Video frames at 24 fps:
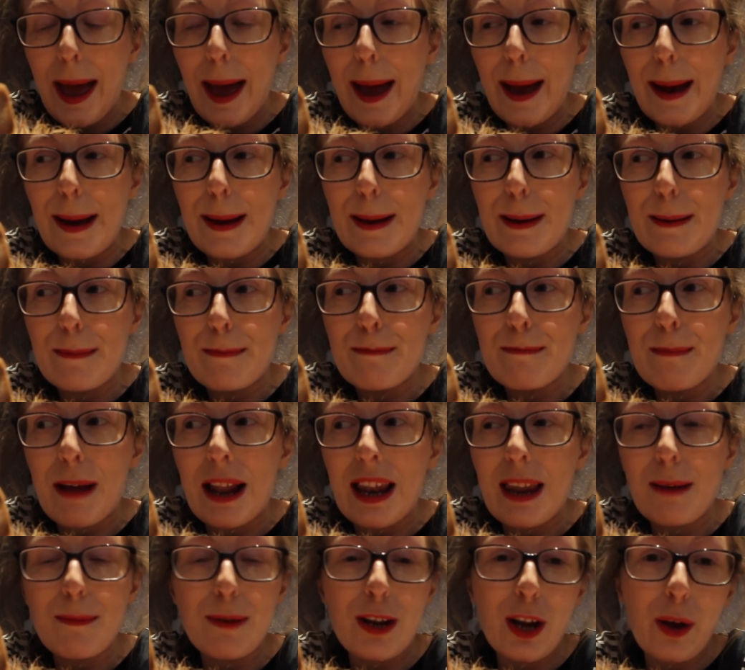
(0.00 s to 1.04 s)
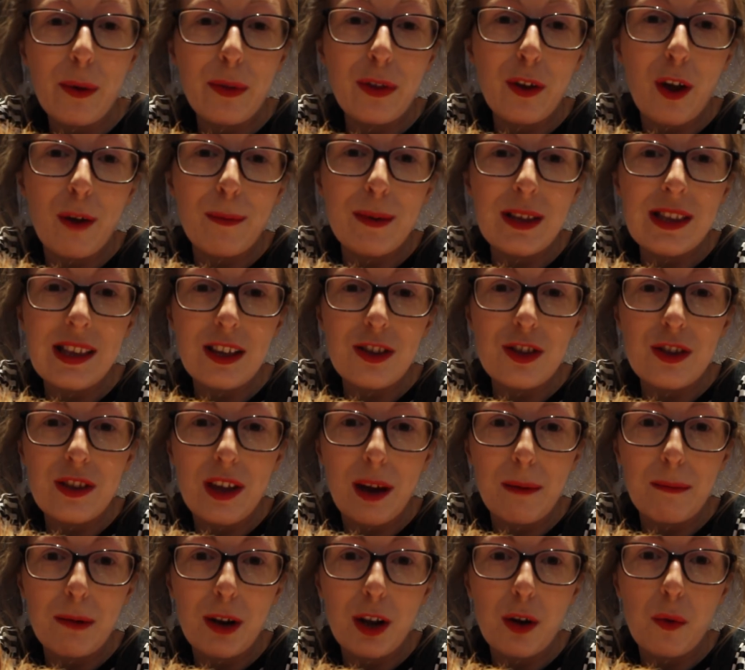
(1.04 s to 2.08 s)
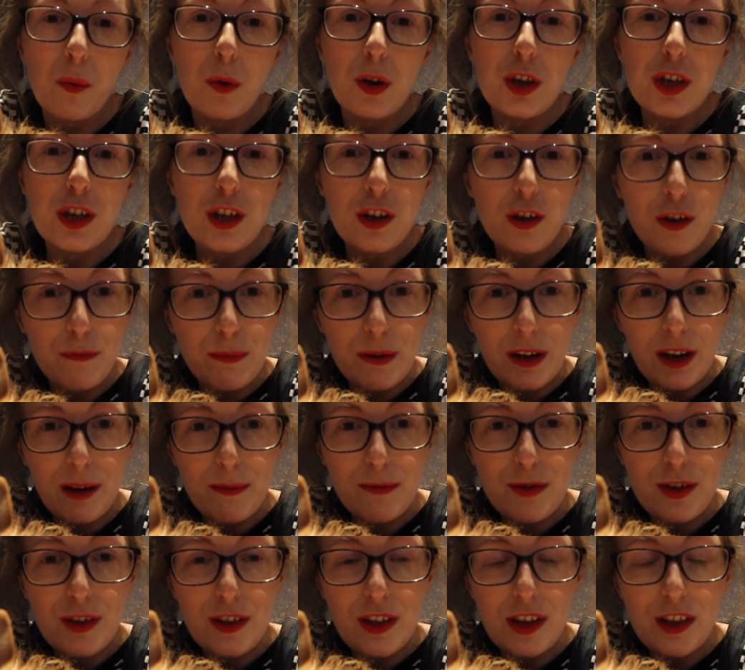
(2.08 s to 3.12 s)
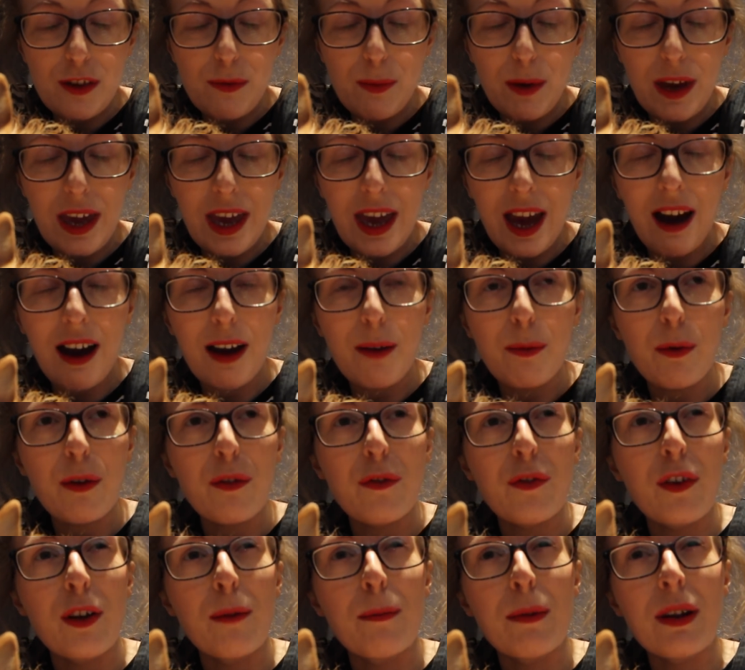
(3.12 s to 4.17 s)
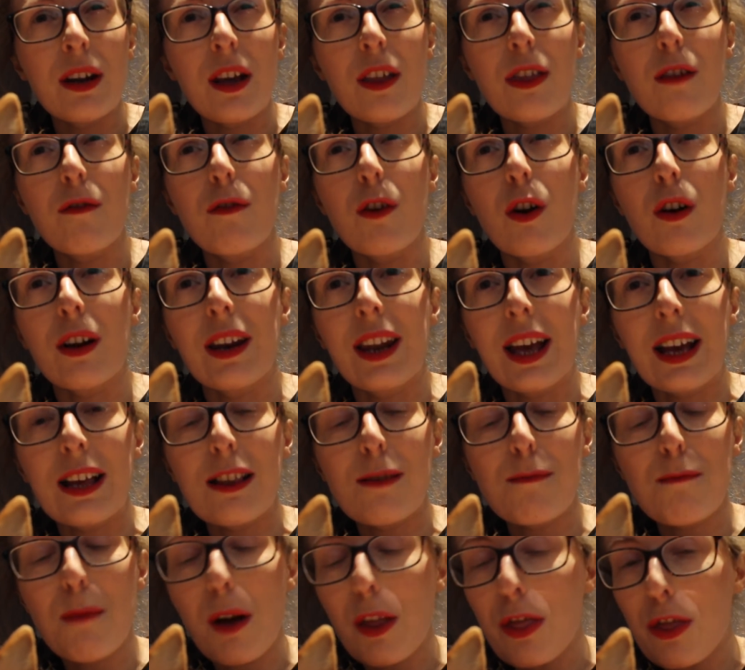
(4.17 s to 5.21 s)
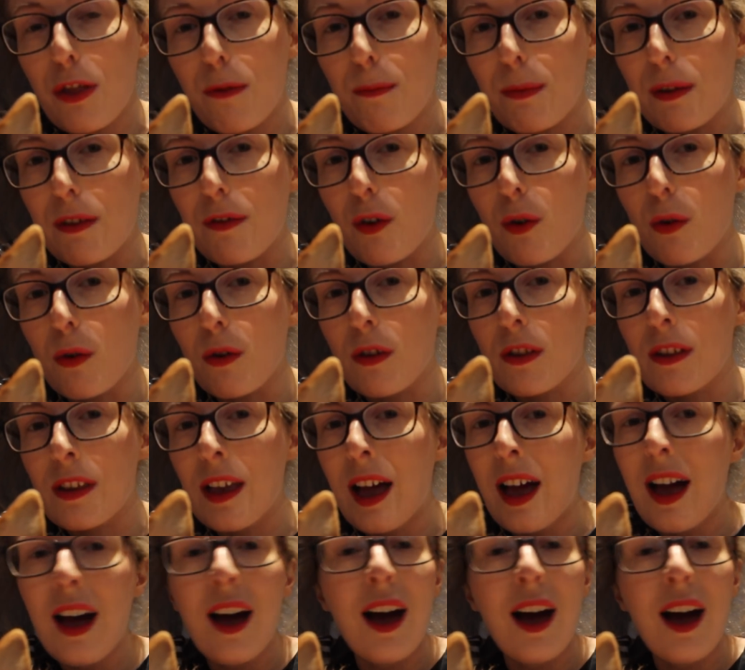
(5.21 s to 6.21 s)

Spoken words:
Let me know in the comment section down below what you have been up to this week. I will film another vlog next month, but of course